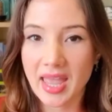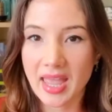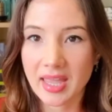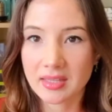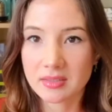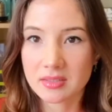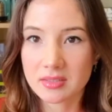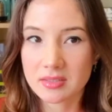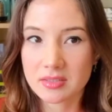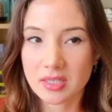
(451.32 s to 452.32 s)

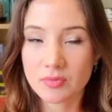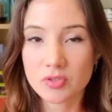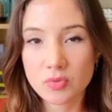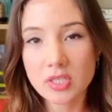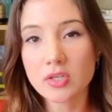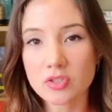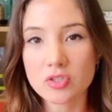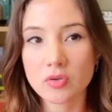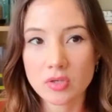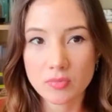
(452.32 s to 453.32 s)
And it was really good.
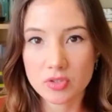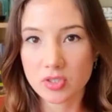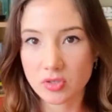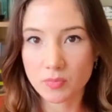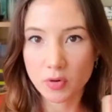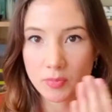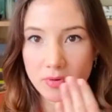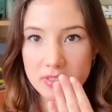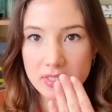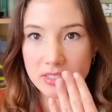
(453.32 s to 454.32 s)
So it was like a proper
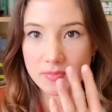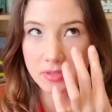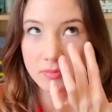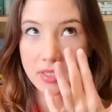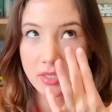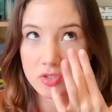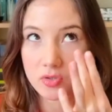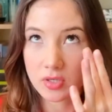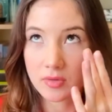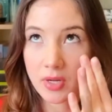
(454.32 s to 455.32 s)
assessment, making
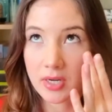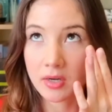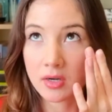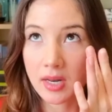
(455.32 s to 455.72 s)
sure whether